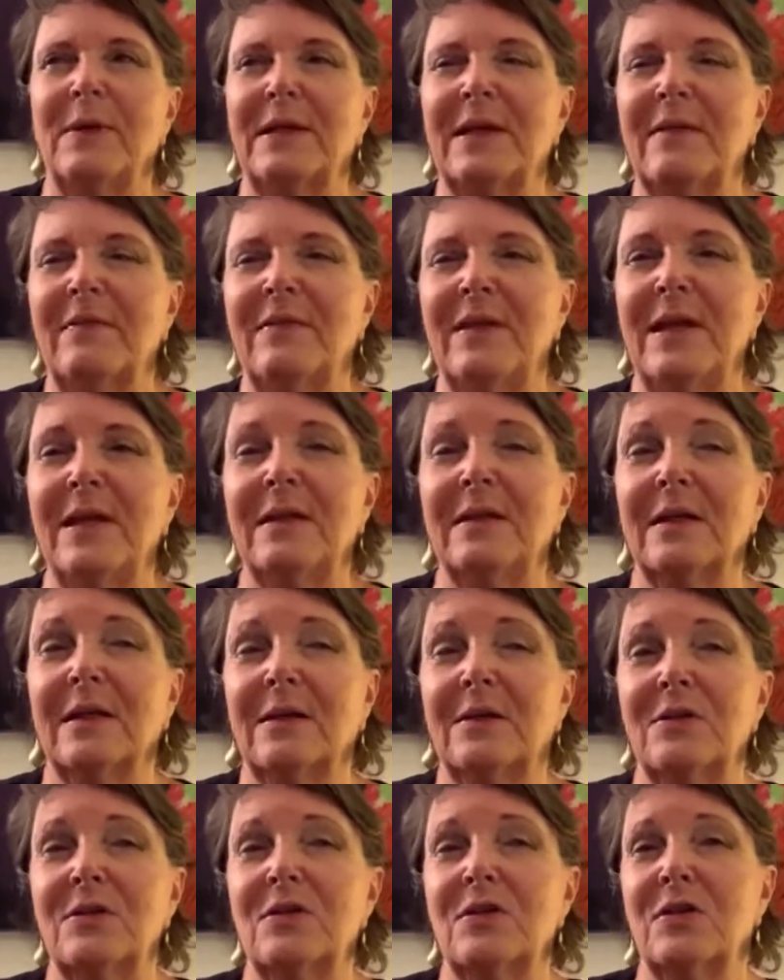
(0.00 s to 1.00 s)
But I think the
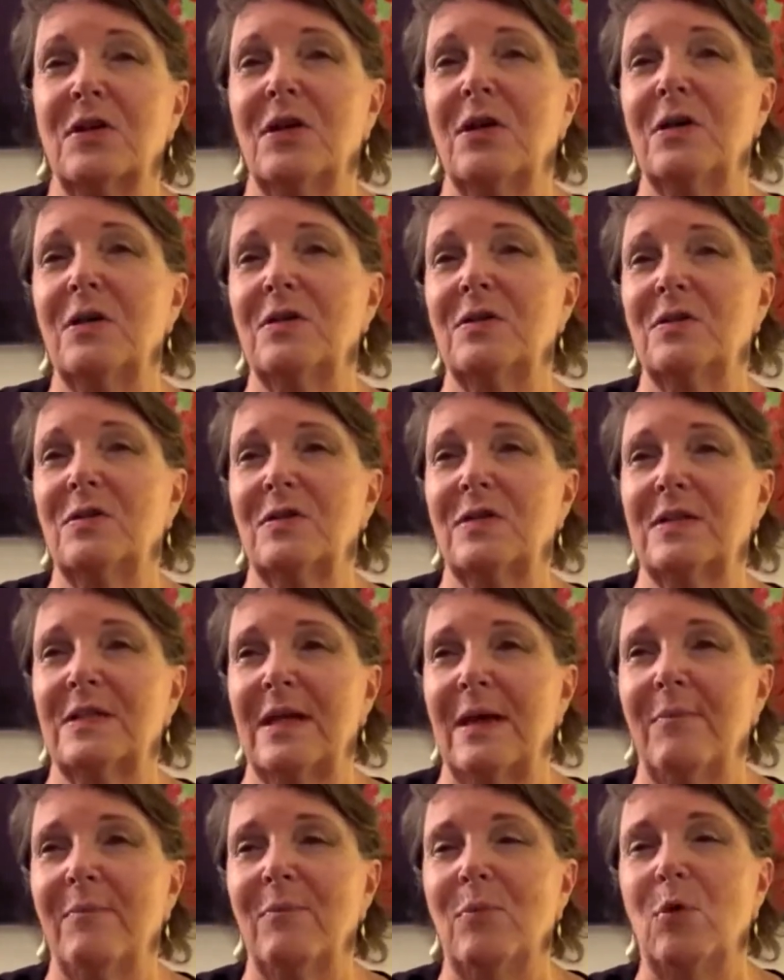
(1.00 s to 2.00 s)
concerns
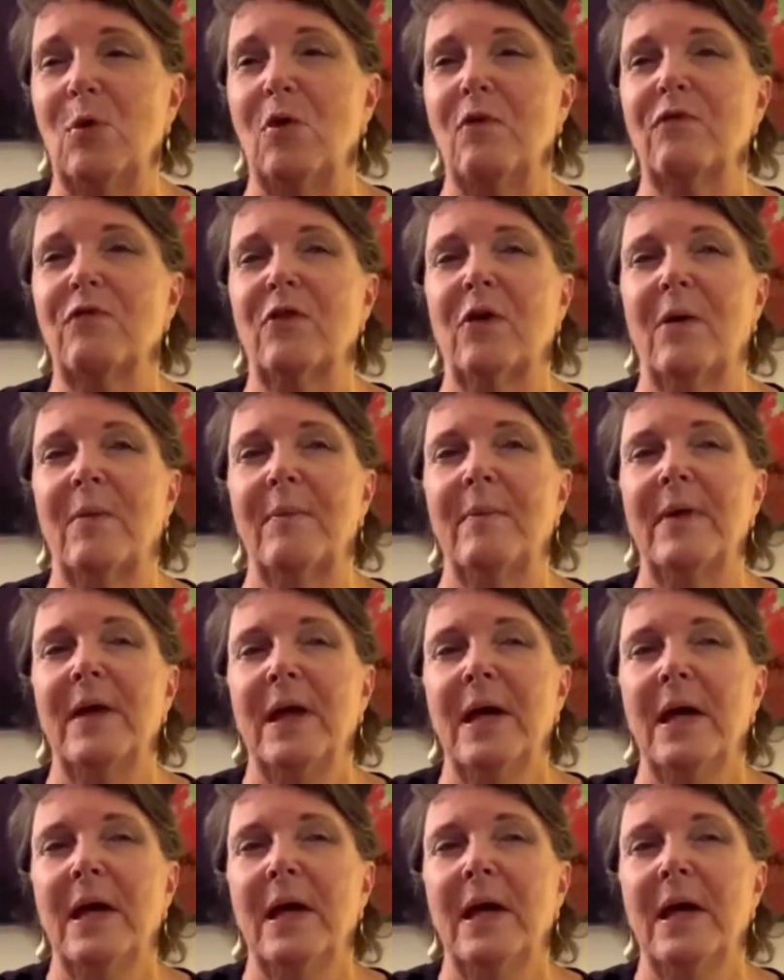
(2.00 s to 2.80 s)
stem more from